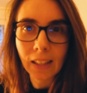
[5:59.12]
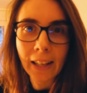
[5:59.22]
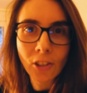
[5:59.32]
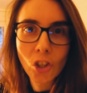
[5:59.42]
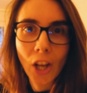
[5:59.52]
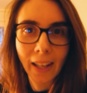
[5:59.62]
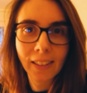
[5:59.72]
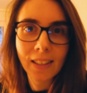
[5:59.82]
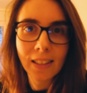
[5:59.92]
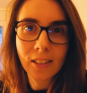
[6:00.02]

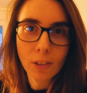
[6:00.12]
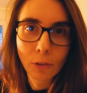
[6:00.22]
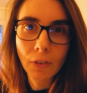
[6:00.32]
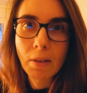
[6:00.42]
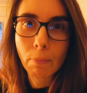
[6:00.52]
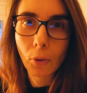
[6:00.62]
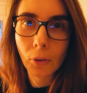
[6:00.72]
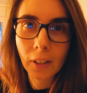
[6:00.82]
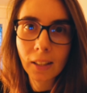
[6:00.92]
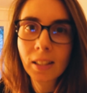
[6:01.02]
unchecked it,
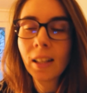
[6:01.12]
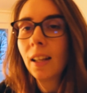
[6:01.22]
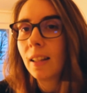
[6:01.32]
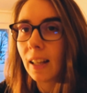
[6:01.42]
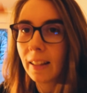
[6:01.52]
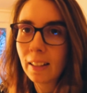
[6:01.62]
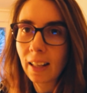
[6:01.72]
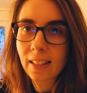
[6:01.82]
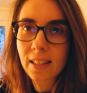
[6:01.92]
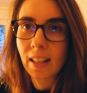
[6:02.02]
re-imported. Then the
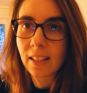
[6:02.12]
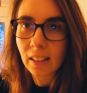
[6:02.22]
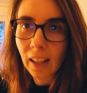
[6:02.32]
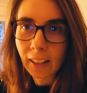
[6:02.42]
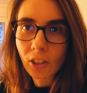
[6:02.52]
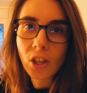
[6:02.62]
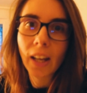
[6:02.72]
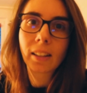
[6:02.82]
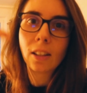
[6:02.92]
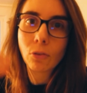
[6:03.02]
next setting,
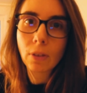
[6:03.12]
unchecked it,